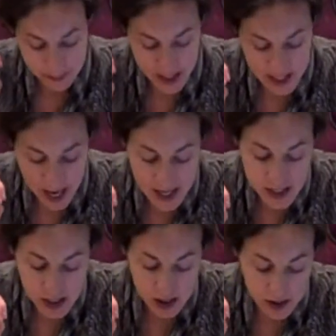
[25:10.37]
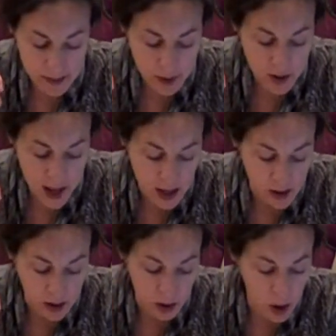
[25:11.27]
began to glimmer out of
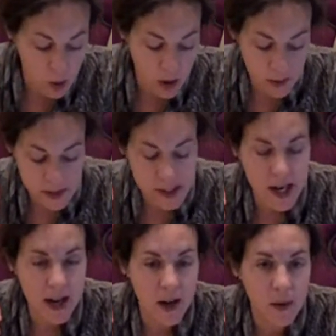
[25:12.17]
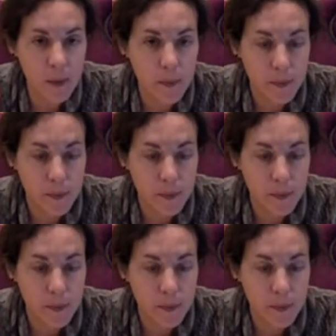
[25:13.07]
the glowworm's tail,